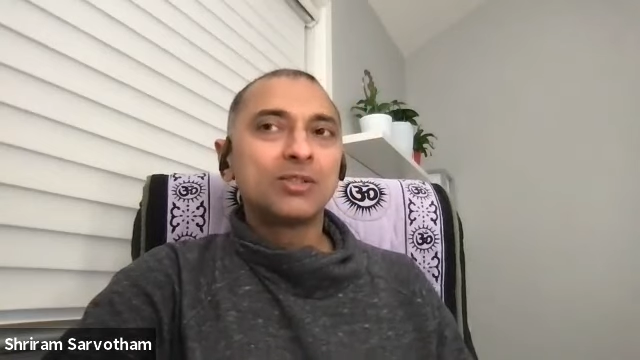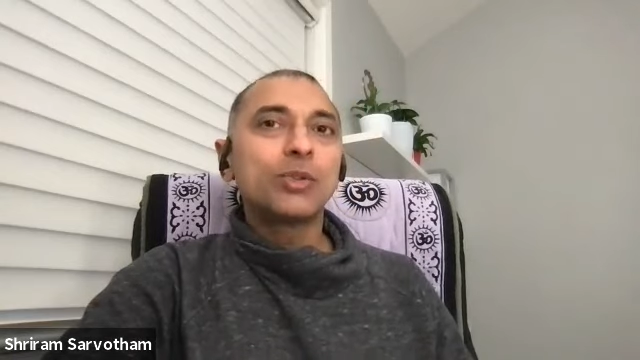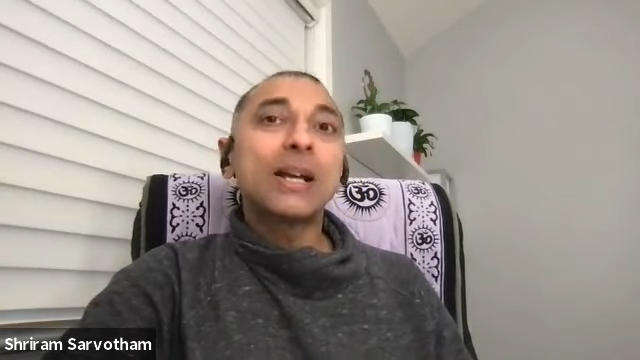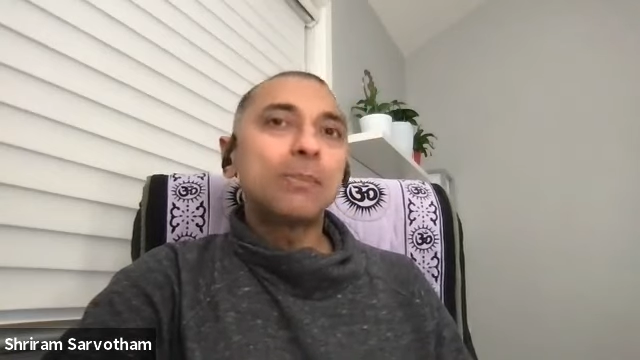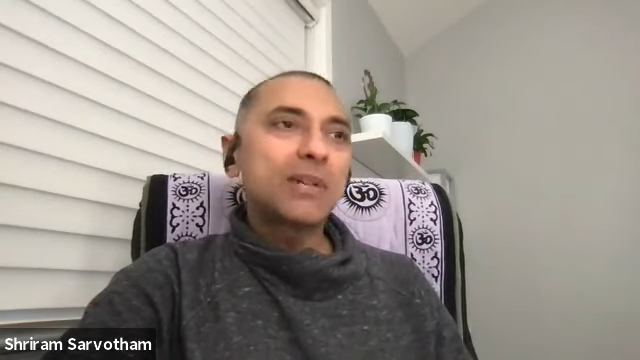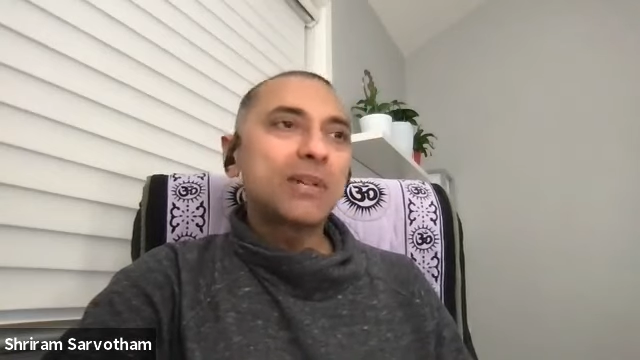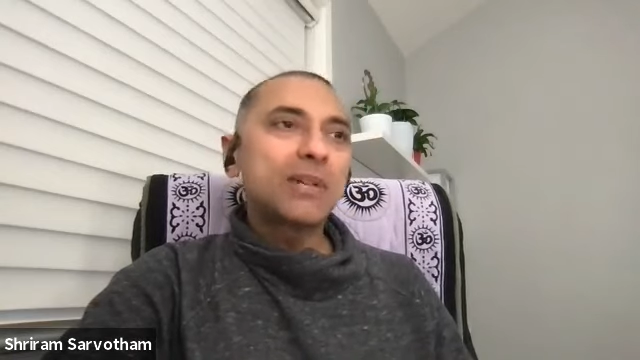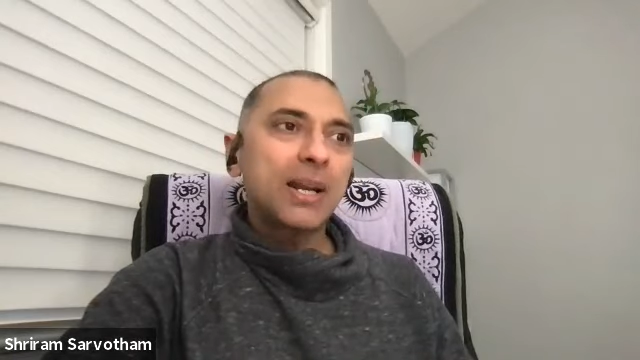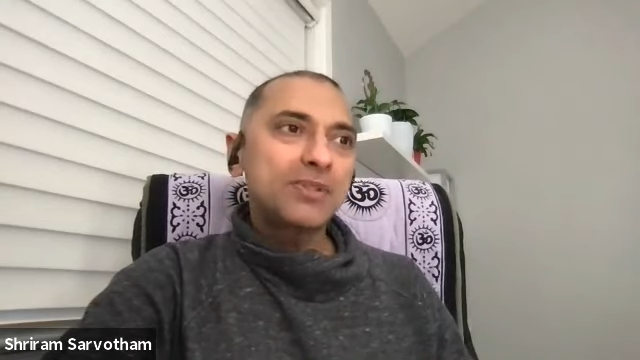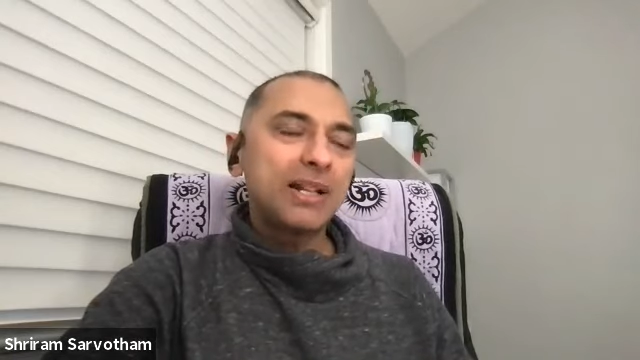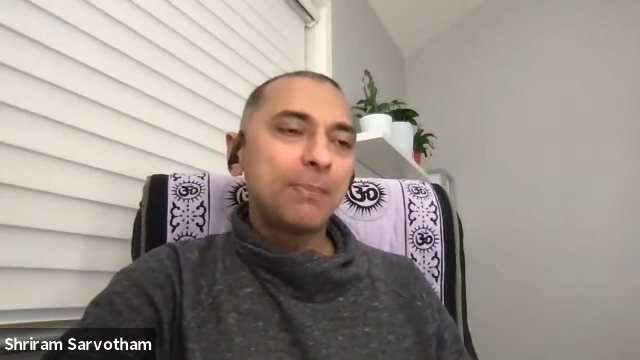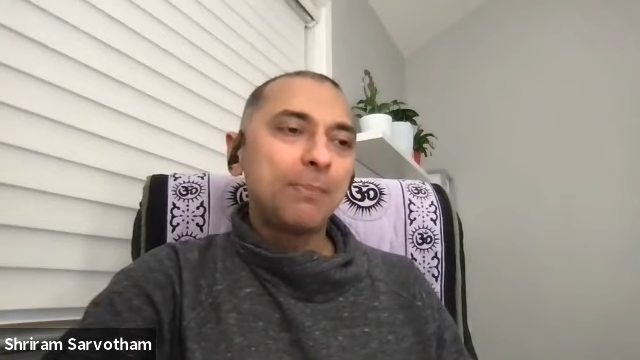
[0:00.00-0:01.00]
So
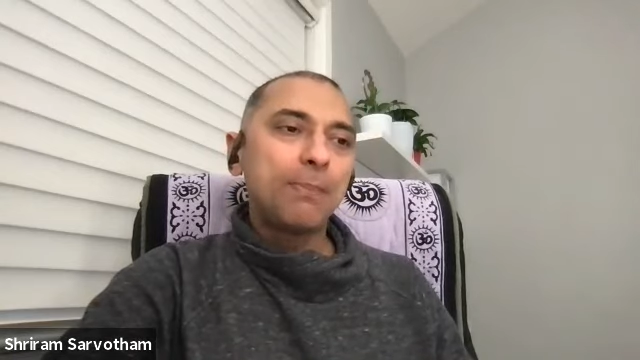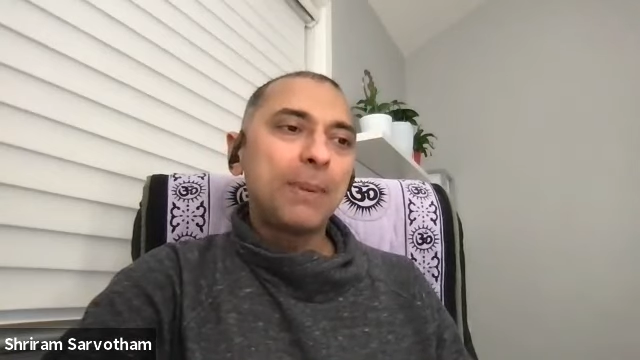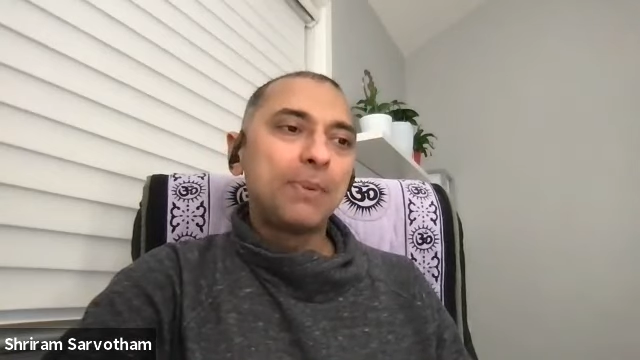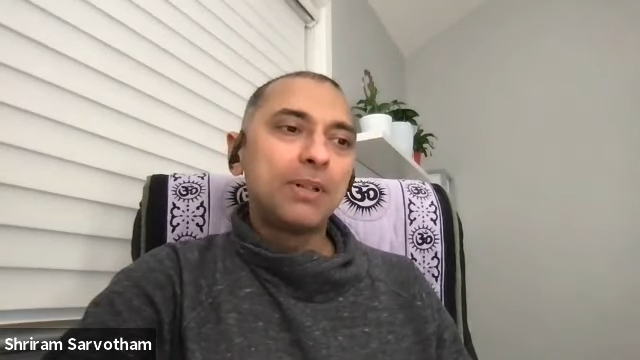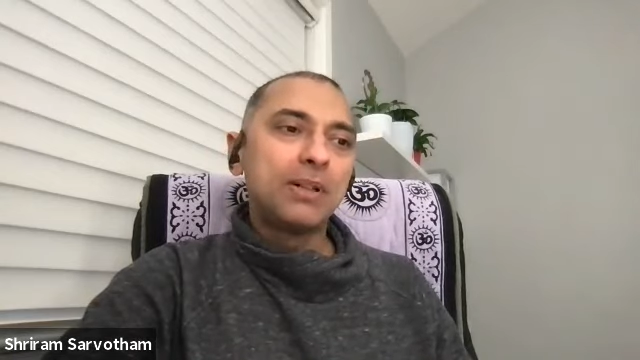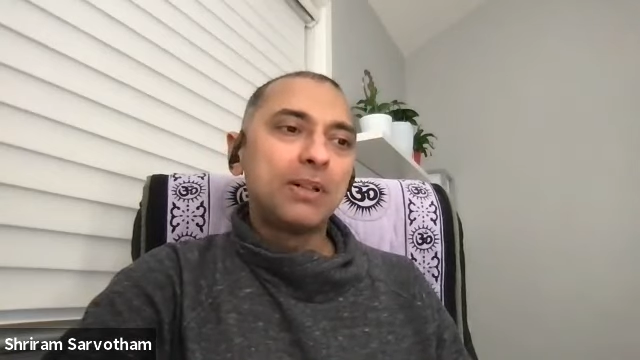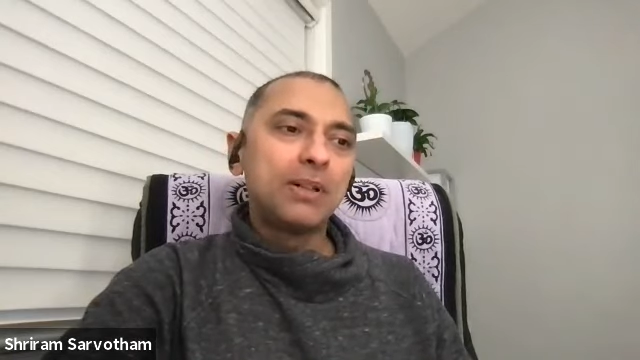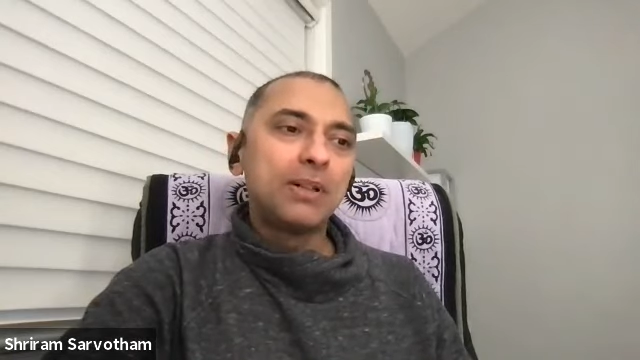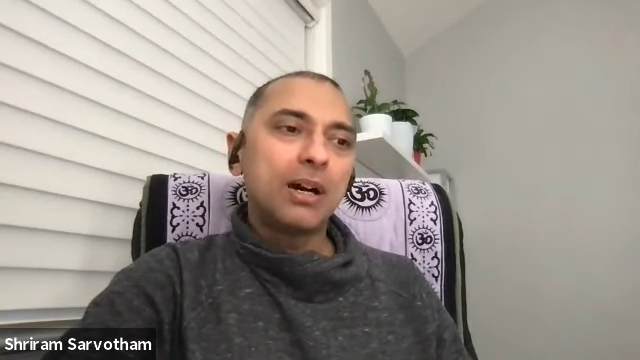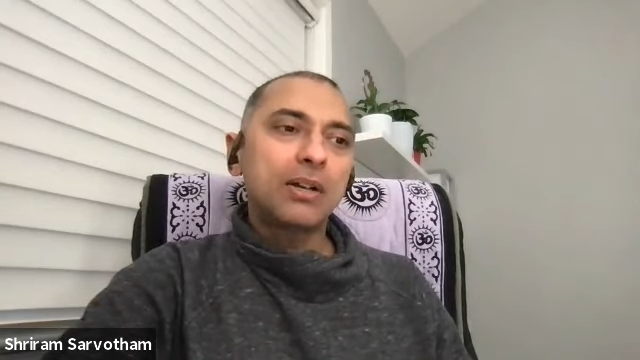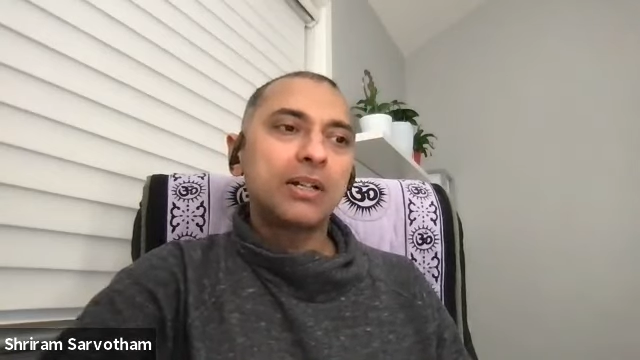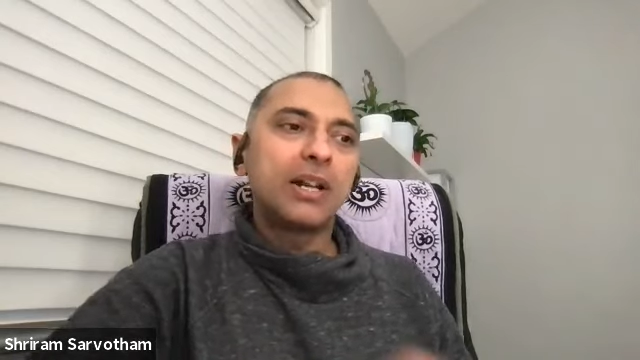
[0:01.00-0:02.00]
sometimes when people
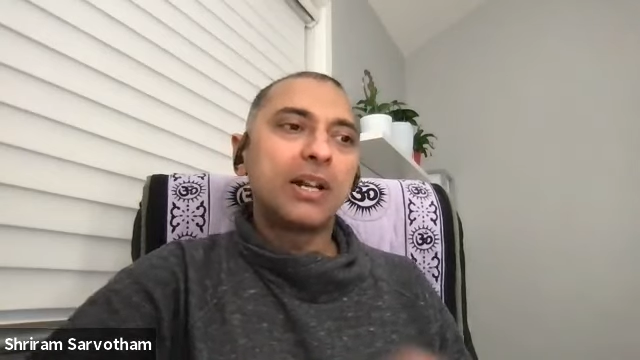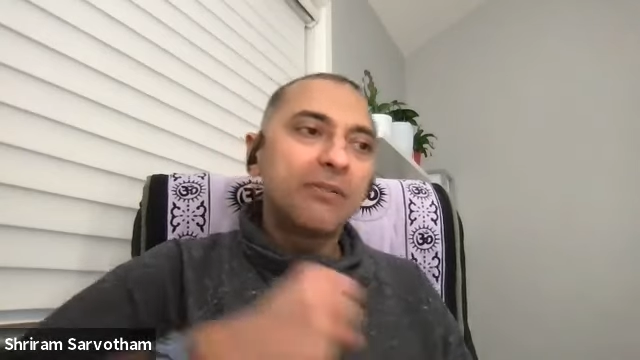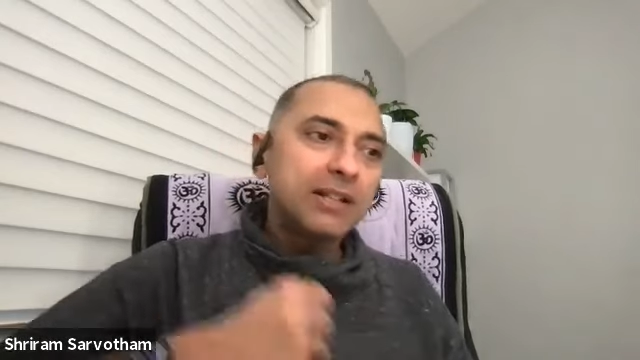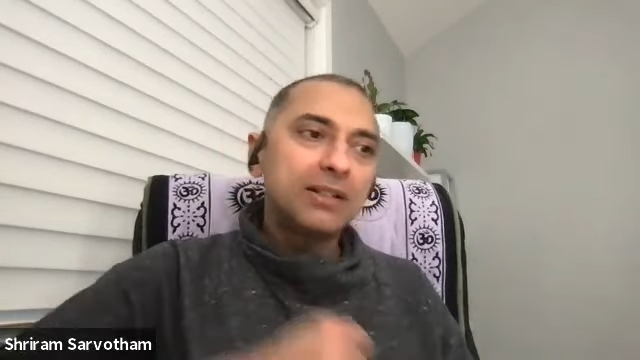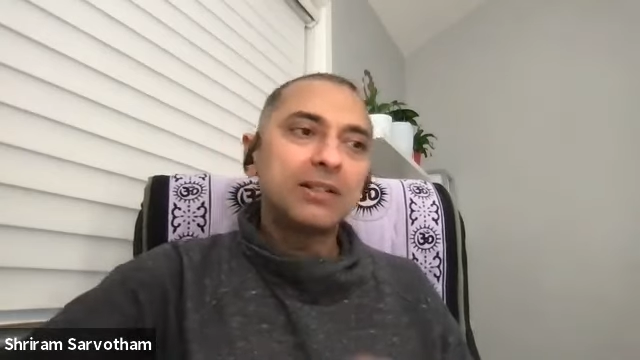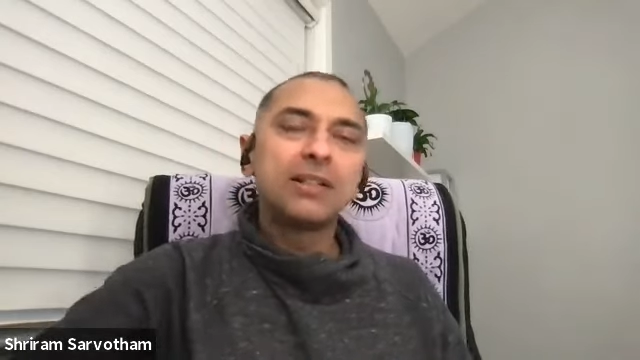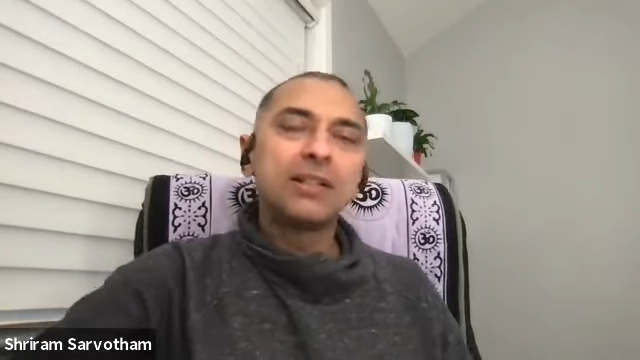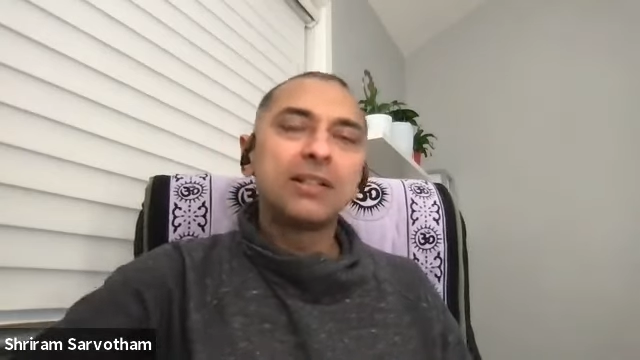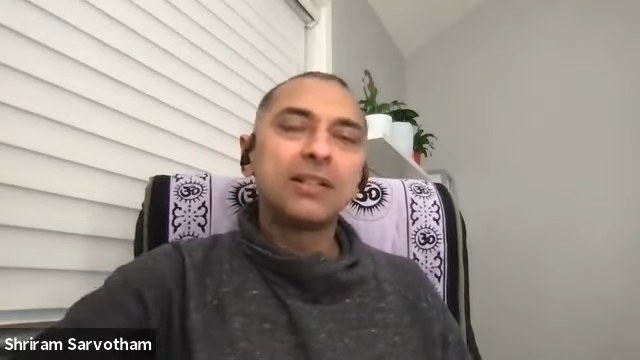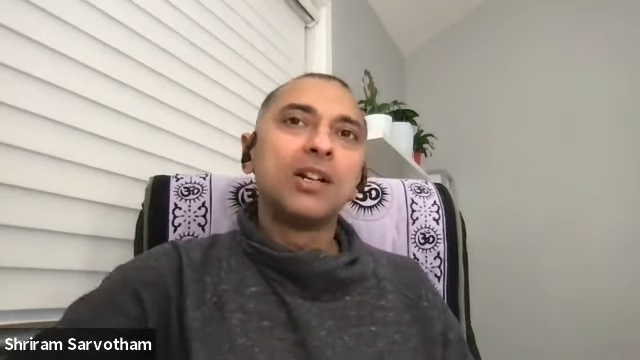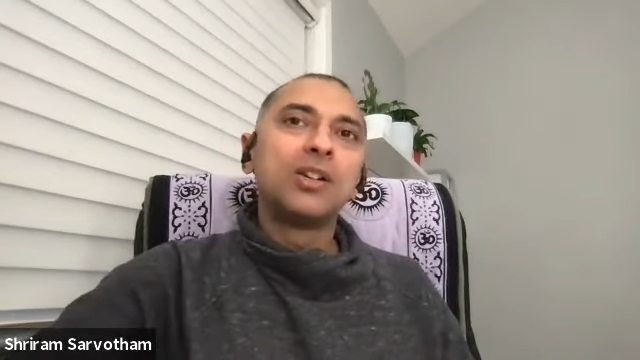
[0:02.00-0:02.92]
are driven